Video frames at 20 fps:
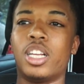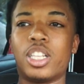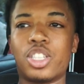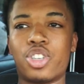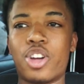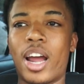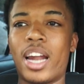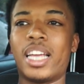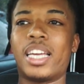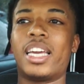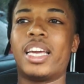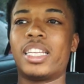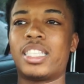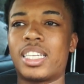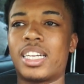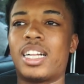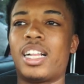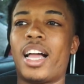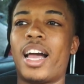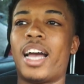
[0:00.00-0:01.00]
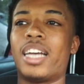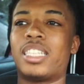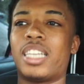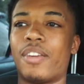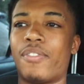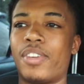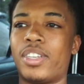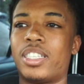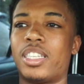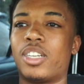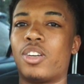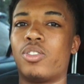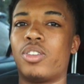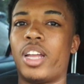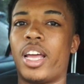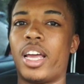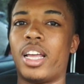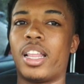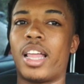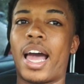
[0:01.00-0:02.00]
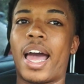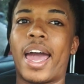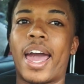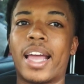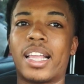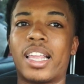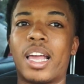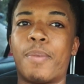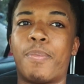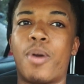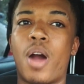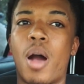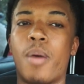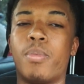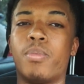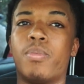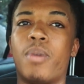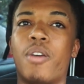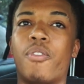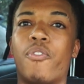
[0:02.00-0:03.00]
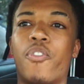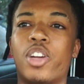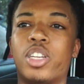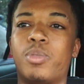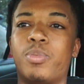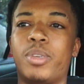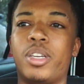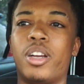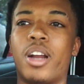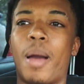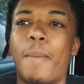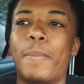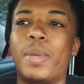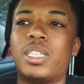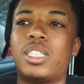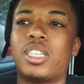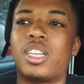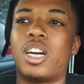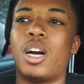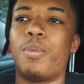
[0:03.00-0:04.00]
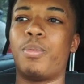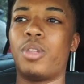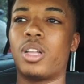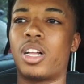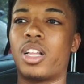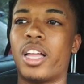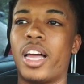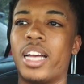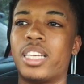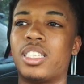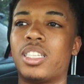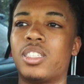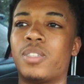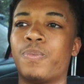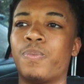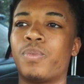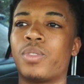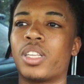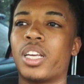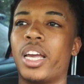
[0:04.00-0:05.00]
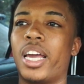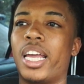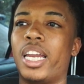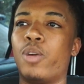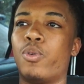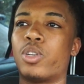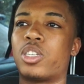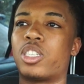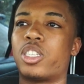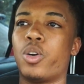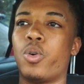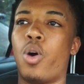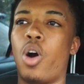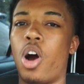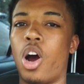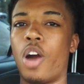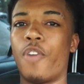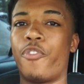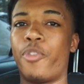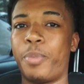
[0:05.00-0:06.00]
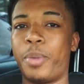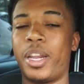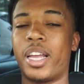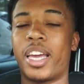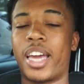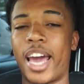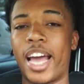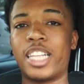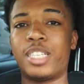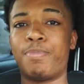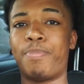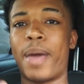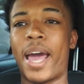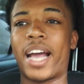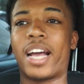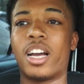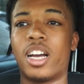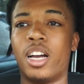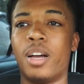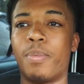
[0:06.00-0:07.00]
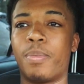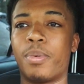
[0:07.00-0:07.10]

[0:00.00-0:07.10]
Try to get to class every single day. I had that problem my freshman year. I missed a couple of classes, and it was so hard for me to catch back up